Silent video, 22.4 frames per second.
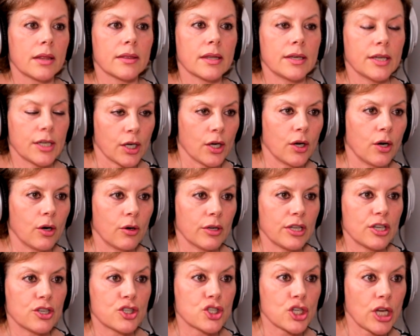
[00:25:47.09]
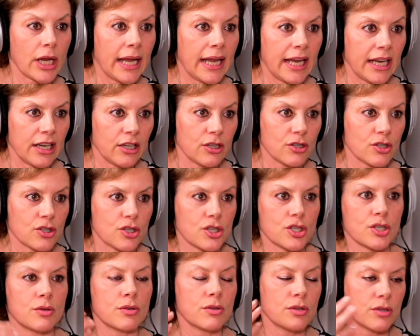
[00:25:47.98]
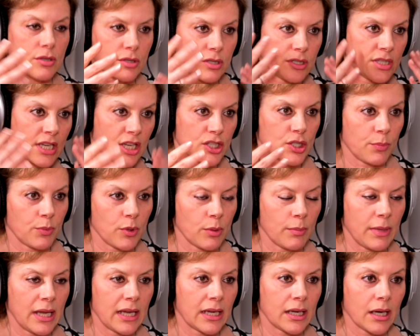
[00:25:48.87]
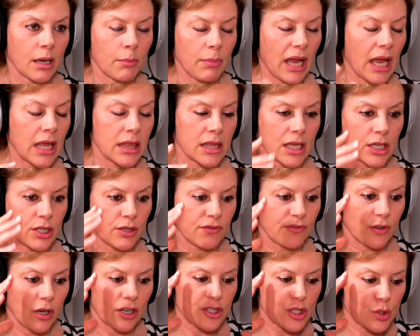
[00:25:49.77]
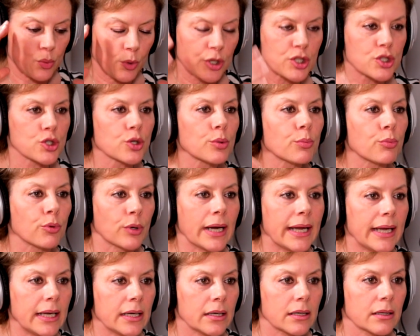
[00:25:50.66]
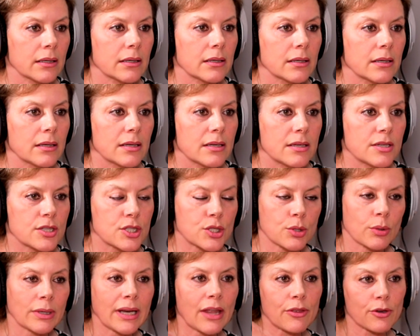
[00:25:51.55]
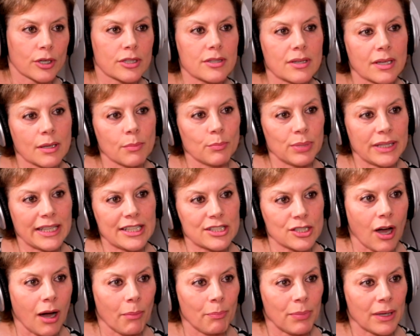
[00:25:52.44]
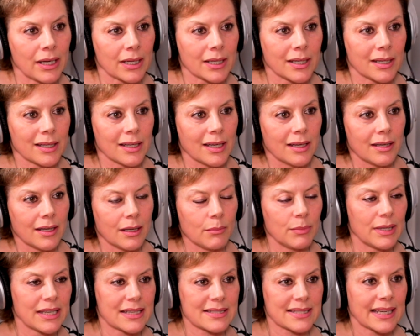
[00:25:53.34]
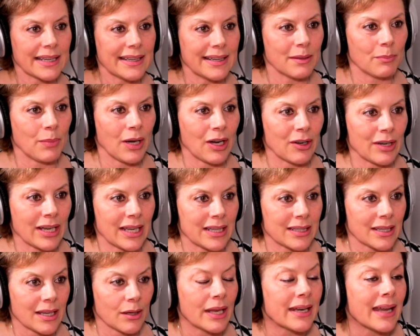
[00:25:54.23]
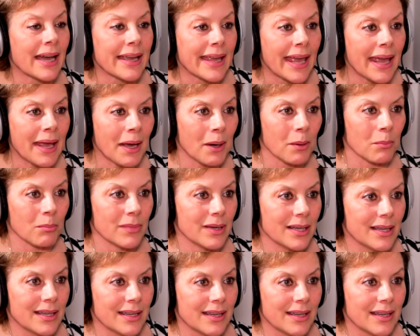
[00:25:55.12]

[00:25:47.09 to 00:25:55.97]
then you go, you change, touch up your makeup, and then you've got to switch your brain to another complete topic and be excited about it. And I am,